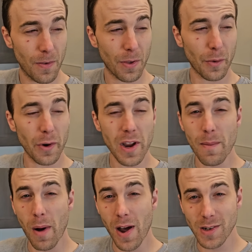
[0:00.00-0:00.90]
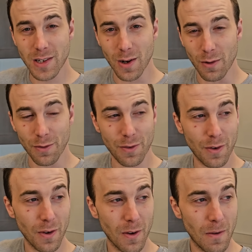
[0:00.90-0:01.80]
three months of
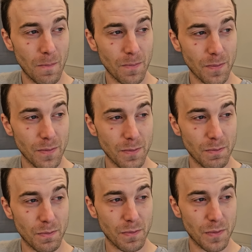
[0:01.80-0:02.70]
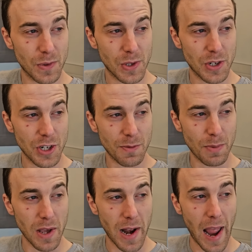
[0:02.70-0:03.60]
just
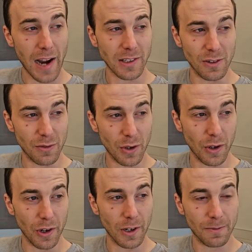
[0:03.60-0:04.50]
being active, really.